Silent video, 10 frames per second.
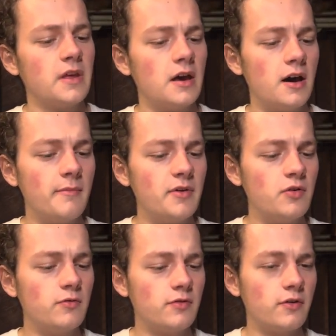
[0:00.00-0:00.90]

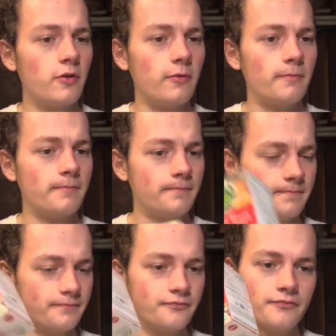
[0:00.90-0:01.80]
Immune Zoom,
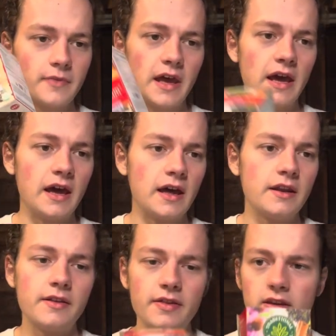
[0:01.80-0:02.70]

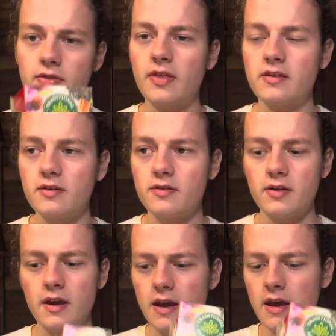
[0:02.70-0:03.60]
and this is,
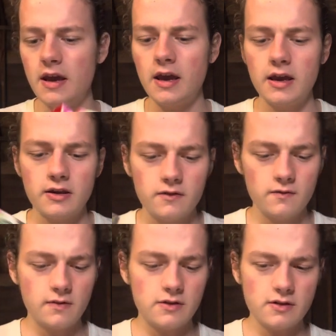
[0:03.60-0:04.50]

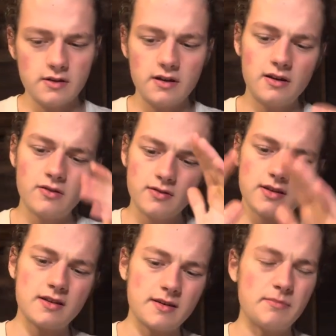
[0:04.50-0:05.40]
it
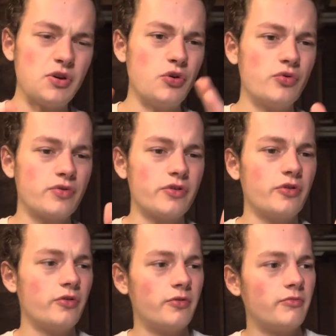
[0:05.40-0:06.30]
says Immune
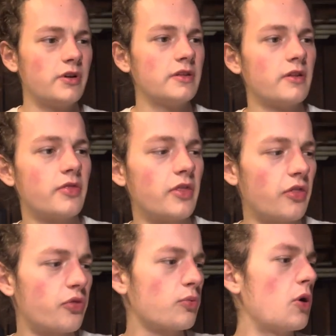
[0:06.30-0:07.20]
Zoom, and the
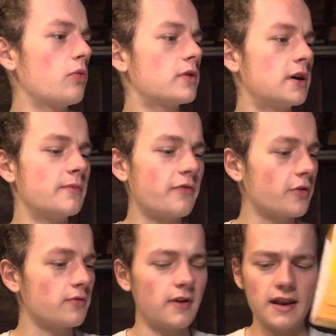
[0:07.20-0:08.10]
throat comfort
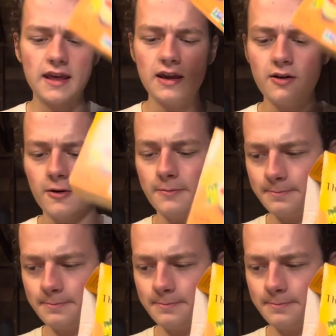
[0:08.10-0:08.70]
right here.